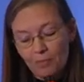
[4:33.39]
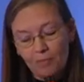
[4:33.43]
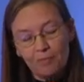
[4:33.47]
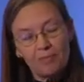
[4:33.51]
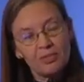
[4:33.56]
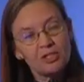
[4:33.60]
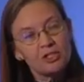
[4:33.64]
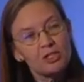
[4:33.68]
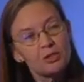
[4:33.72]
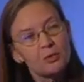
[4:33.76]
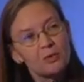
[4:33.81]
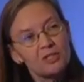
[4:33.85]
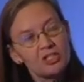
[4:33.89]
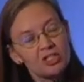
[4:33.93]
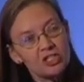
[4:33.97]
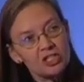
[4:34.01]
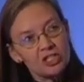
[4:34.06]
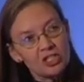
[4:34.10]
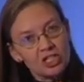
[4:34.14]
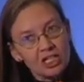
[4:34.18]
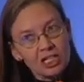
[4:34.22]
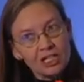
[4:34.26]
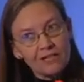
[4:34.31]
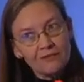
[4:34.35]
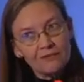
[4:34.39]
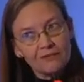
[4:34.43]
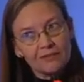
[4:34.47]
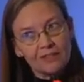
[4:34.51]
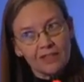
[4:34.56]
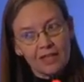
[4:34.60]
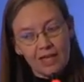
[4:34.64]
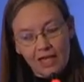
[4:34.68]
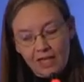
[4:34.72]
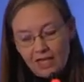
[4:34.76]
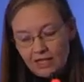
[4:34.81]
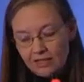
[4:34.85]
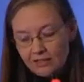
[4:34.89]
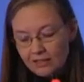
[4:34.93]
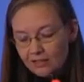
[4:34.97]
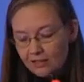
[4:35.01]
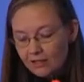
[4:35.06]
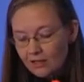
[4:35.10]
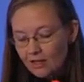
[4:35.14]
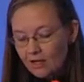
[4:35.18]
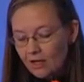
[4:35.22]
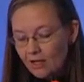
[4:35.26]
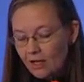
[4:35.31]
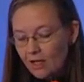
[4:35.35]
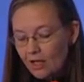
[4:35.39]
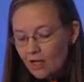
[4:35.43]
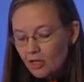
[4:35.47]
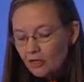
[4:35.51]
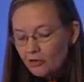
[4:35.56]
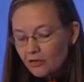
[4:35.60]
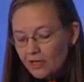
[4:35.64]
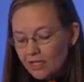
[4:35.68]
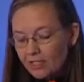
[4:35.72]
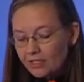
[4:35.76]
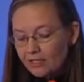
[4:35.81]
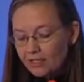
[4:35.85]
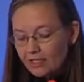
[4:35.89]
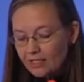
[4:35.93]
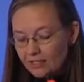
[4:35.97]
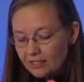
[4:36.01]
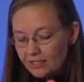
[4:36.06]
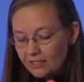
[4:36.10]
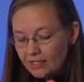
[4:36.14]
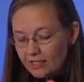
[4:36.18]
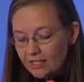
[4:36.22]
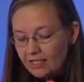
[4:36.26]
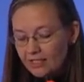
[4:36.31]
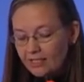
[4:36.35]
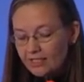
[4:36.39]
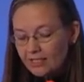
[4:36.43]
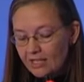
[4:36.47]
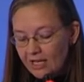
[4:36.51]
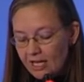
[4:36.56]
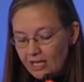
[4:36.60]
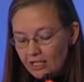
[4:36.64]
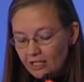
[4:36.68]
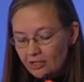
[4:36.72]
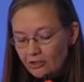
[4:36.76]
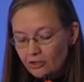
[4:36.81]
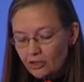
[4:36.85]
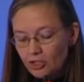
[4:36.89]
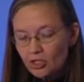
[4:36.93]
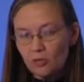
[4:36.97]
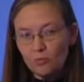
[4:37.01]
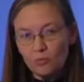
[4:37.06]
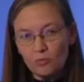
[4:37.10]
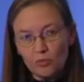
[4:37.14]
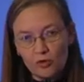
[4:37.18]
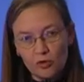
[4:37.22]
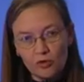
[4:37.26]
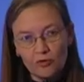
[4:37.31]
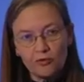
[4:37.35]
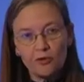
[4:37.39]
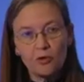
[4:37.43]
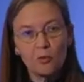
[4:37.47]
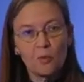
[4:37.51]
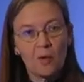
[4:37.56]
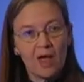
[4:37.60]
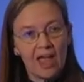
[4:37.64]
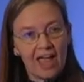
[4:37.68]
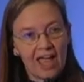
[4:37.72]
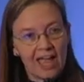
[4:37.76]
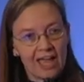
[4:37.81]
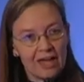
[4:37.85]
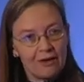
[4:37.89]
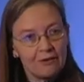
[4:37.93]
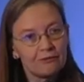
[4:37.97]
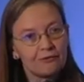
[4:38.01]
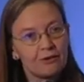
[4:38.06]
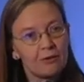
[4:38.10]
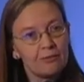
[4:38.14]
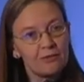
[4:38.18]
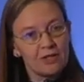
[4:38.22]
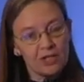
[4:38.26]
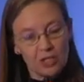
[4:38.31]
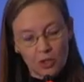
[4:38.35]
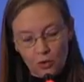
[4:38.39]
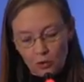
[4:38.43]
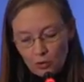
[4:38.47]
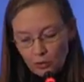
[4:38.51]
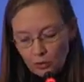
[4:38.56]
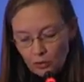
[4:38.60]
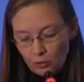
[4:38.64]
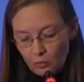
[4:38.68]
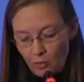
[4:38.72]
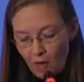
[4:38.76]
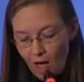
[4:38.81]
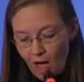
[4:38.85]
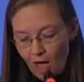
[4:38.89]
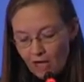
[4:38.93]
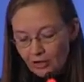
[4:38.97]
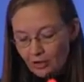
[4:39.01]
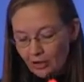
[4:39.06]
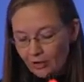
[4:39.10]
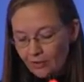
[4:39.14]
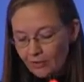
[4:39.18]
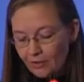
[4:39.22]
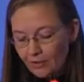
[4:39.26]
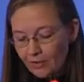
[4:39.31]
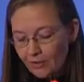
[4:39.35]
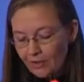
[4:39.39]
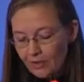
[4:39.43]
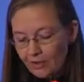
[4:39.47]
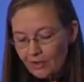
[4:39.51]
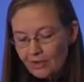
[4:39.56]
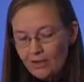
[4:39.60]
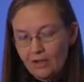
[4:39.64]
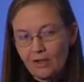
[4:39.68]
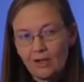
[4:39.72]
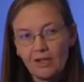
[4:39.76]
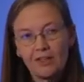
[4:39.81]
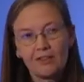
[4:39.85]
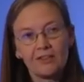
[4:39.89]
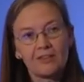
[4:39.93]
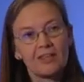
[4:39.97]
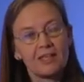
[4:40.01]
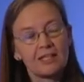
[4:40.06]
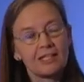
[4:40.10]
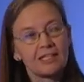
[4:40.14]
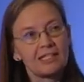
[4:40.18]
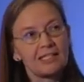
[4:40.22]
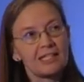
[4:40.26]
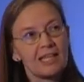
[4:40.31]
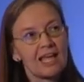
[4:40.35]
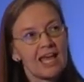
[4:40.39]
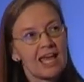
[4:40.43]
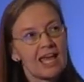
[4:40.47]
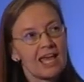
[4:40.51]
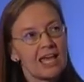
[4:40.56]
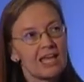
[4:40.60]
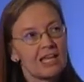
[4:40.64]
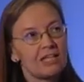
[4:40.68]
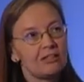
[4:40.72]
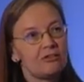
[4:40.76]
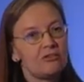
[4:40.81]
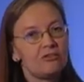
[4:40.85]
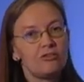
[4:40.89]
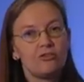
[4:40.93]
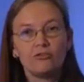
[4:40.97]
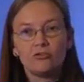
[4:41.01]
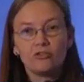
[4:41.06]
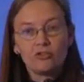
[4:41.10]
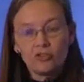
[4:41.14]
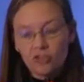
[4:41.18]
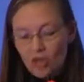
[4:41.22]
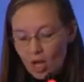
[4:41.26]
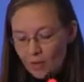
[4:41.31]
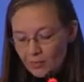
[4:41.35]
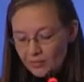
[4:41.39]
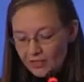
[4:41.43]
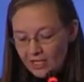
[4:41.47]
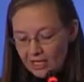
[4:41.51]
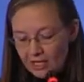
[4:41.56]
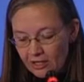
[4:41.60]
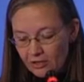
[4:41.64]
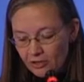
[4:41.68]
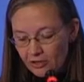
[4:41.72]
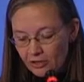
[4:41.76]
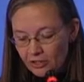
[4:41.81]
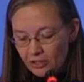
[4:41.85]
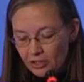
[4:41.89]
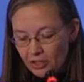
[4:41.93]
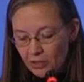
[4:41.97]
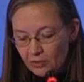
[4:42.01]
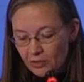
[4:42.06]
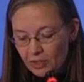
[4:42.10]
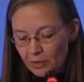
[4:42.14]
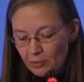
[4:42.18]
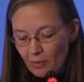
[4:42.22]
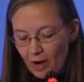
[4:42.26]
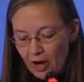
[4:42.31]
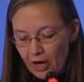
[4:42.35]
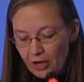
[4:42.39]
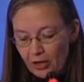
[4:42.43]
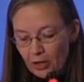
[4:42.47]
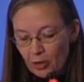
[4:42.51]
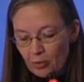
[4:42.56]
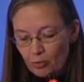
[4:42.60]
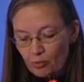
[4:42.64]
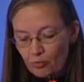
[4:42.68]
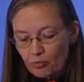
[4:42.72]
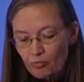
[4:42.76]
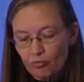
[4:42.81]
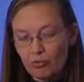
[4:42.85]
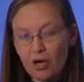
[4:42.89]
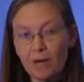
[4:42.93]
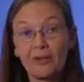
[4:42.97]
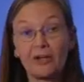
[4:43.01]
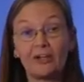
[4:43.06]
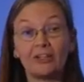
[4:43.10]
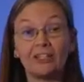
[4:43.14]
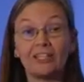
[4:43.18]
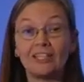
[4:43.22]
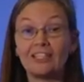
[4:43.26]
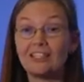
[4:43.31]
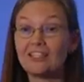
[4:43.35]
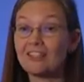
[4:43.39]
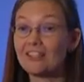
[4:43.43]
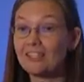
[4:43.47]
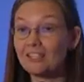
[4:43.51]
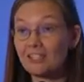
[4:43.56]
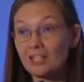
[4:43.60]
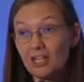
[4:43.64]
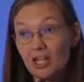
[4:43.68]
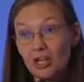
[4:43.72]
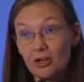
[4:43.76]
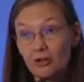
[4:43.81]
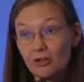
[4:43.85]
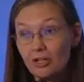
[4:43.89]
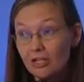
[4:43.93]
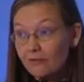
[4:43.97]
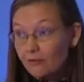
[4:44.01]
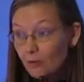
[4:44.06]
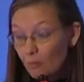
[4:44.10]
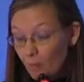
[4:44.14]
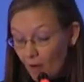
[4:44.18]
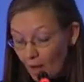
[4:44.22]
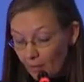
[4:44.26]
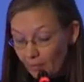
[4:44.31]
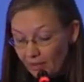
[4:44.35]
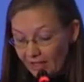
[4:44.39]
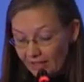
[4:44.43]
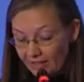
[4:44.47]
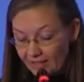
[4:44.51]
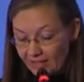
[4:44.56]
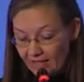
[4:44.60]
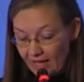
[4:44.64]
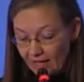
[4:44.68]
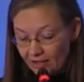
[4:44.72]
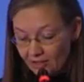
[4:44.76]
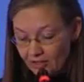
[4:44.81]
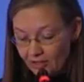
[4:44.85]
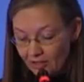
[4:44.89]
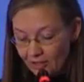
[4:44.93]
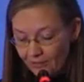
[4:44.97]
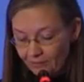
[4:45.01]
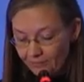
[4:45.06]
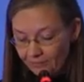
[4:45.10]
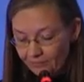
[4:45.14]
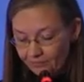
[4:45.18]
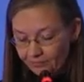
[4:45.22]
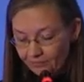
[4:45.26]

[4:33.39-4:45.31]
But to achieve this, Greece needs to continue to move away from the old model that led jump seekers to aspire primarily to the security of the public sector.